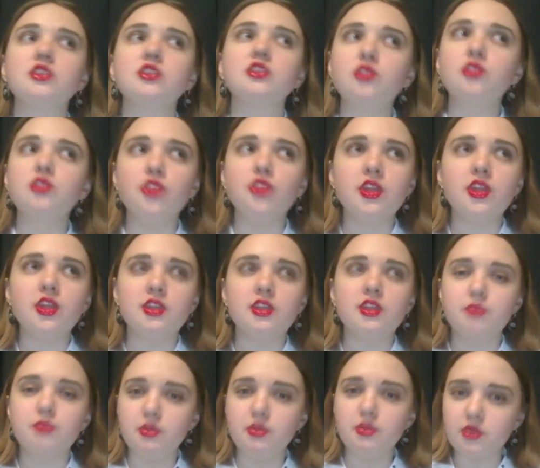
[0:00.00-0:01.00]
Do you think that
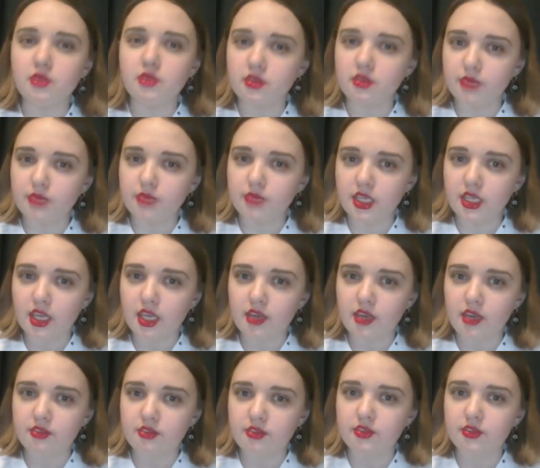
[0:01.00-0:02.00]
people
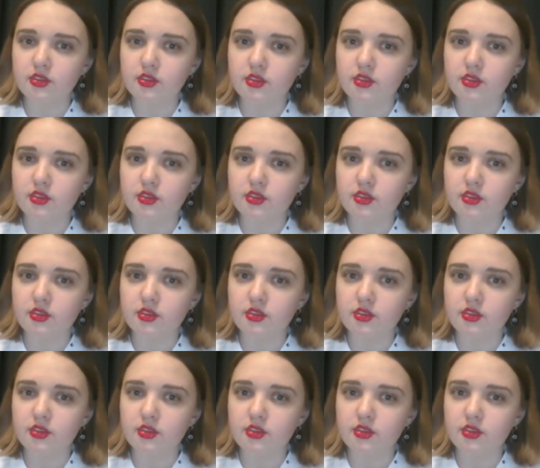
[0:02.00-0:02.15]
behave